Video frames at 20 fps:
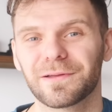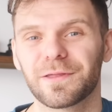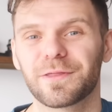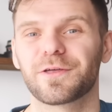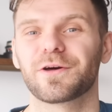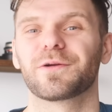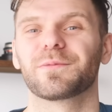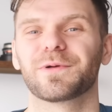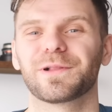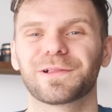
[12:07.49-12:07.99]

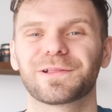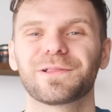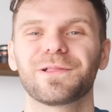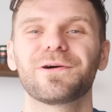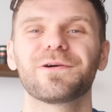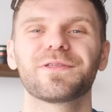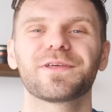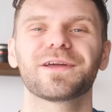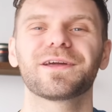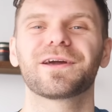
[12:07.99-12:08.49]
thermal
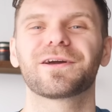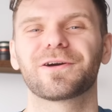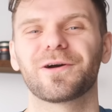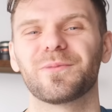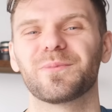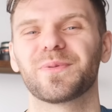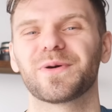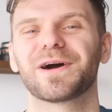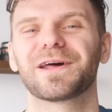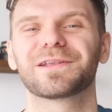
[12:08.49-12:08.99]
clothing
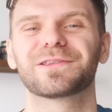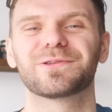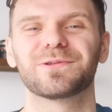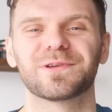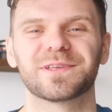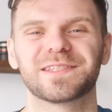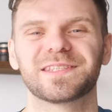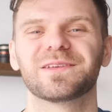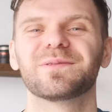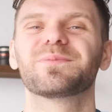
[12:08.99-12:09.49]
compared to
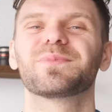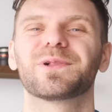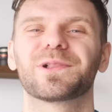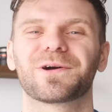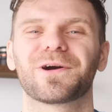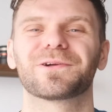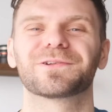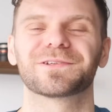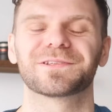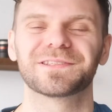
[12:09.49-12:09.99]
a simple
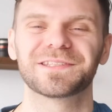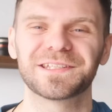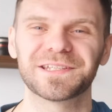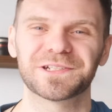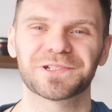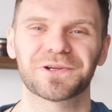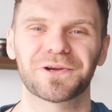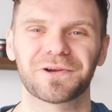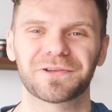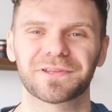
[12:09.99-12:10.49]
cotton
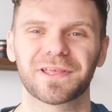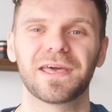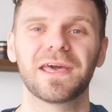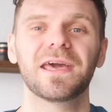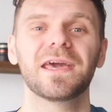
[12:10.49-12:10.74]
t-shirt.